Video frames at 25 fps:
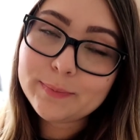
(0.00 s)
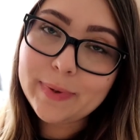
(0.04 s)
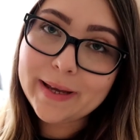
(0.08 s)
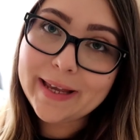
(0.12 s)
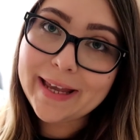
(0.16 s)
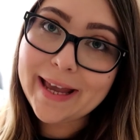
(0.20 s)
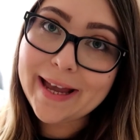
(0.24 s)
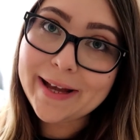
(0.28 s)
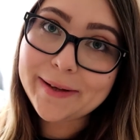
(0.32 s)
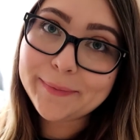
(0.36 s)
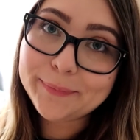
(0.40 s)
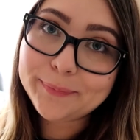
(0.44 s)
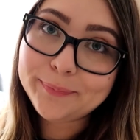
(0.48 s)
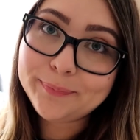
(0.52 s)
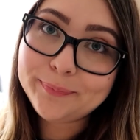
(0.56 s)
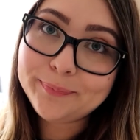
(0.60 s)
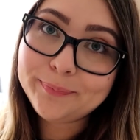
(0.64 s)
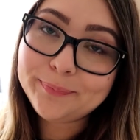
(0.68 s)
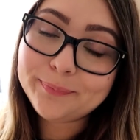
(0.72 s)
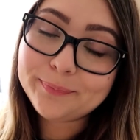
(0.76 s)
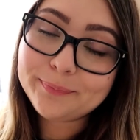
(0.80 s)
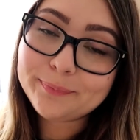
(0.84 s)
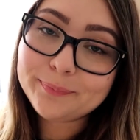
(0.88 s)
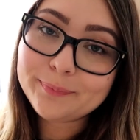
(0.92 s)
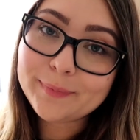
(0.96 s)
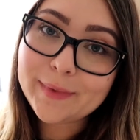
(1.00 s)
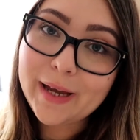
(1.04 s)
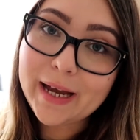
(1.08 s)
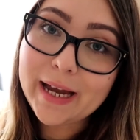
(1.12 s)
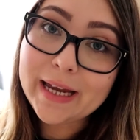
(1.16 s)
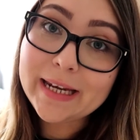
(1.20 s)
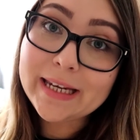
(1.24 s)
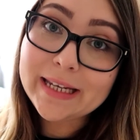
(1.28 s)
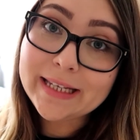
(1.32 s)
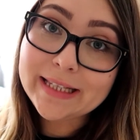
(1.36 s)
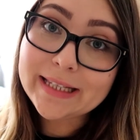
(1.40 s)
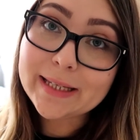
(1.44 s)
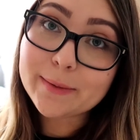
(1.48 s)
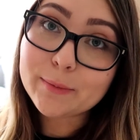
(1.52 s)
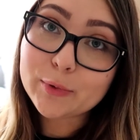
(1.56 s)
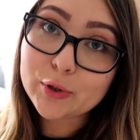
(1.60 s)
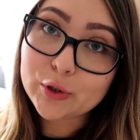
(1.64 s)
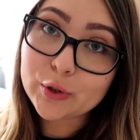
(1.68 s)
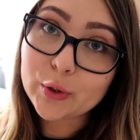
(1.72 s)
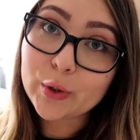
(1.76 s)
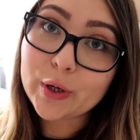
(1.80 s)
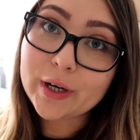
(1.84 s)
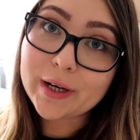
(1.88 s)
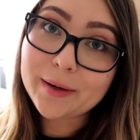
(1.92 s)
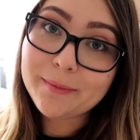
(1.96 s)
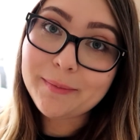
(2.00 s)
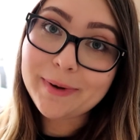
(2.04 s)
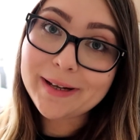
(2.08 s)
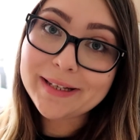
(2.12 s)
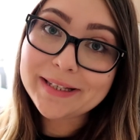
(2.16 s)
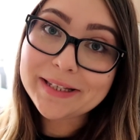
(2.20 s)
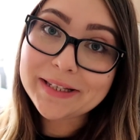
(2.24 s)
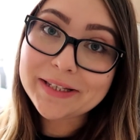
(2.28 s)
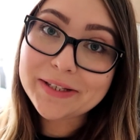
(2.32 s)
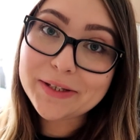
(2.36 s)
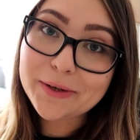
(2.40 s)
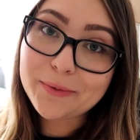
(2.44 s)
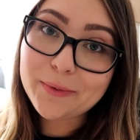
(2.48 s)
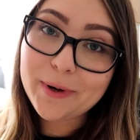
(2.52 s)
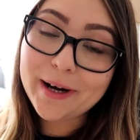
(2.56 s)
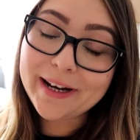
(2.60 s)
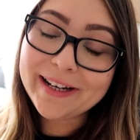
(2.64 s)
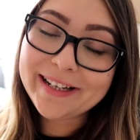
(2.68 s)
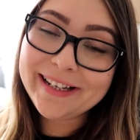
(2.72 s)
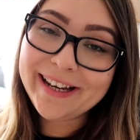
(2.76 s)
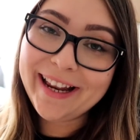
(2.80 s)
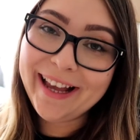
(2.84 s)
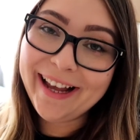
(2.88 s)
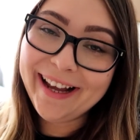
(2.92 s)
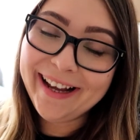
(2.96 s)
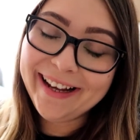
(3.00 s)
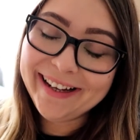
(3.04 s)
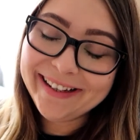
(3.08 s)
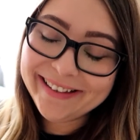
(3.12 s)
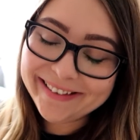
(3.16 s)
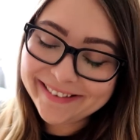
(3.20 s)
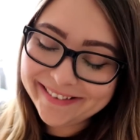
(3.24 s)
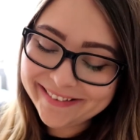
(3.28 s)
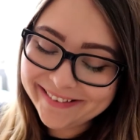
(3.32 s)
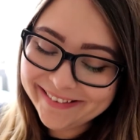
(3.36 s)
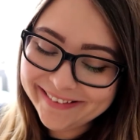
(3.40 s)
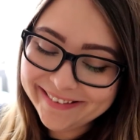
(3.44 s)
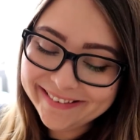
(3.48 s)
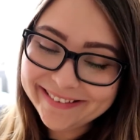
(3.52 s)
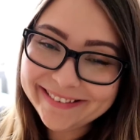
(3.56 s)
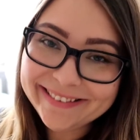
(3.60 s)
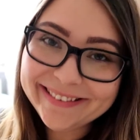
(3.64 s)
But yeah, I need some sugar in my system right now.